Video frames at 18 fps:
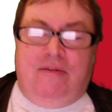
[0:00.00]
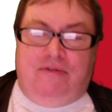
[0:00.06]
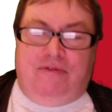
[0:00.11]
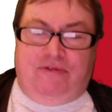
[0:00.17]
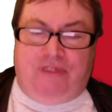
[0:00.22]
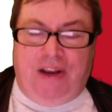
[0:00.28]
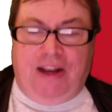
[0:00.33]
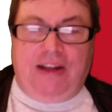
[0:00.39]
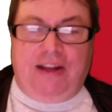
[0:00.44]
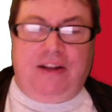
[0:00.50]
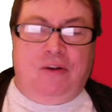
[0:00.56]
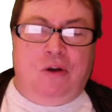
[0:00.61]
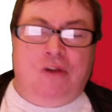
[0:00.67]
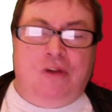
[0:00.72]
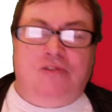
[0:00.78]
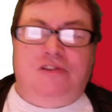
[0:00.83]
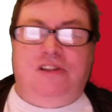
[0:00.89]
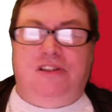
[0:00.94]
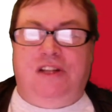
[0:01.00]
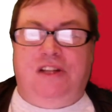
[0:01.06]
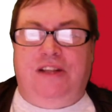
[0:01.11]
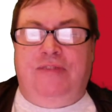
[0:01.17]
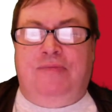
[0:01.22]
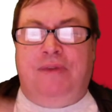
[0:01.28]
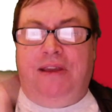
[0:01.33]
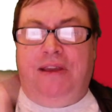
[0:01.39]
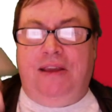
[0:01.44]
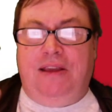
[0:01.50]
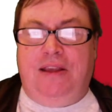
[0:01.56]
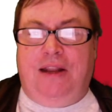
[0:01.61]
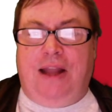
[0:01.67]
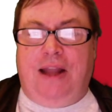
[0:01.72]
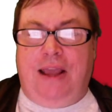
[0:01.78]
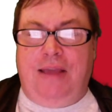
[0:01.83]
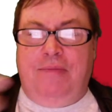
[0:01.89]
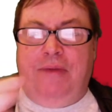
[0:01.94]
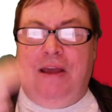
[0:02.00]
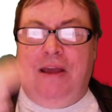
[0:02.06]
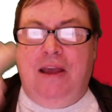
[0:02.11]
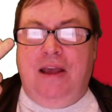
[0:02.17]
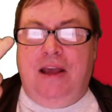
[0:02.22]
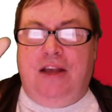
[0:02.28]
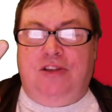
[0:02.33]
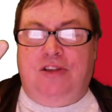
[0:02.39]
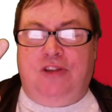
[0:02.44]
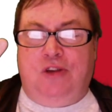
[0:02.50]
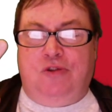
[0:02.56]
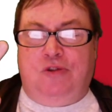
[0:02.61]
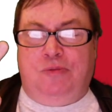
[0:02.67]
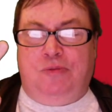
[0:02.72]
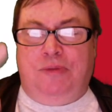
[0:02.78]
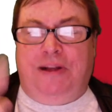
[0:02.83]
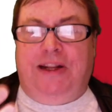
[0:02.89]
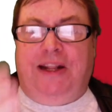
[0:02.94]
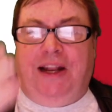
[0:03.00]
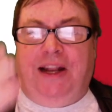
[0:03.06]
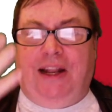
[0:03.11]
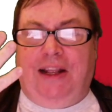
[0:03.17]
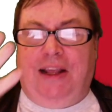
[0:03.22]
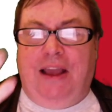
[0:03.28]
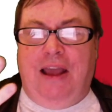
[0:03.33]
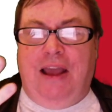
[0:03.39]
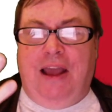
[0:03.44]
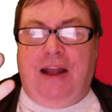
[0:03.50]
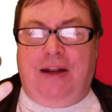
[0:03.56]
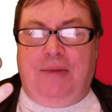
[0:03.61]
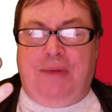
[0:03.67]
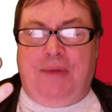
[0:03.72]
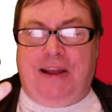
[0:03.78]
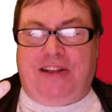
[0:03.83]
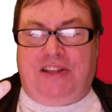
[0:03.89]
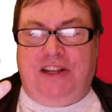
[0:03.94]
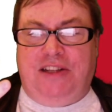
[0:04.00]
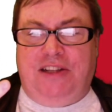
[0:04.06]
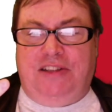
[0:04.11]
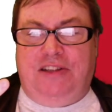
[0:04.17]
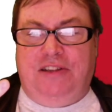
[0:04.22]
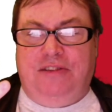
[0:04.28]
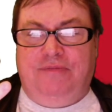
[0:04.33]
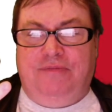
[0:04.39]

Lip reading: fill in your answers, leave me your name, a social media link, and a message.